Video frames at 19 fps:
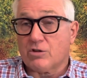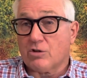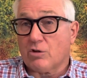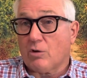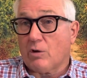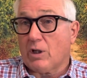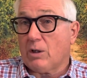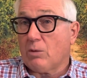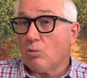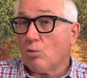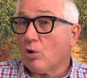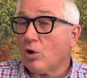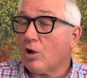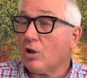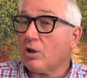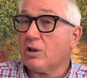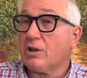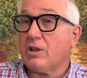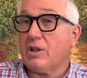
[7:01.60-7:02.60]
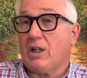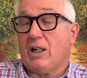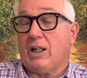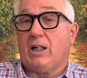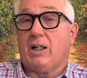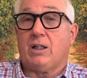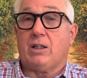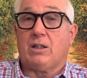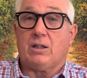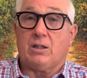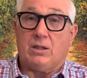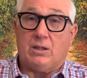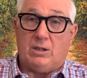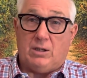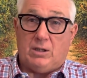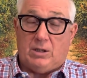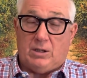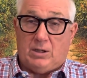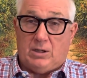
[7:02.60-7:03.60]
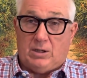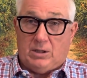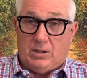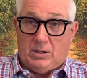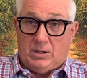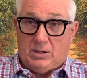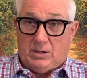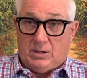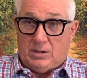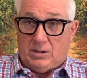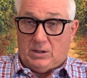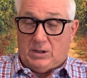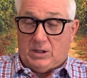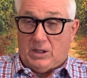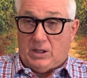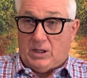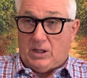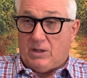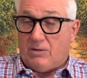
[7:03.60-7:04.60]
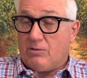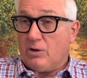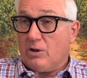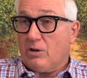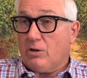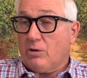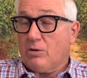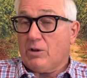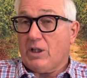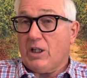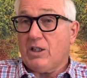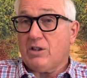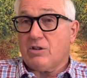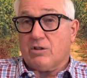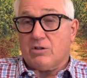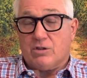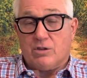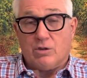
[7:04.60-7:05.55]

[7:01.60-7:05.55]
so I worked that at every location.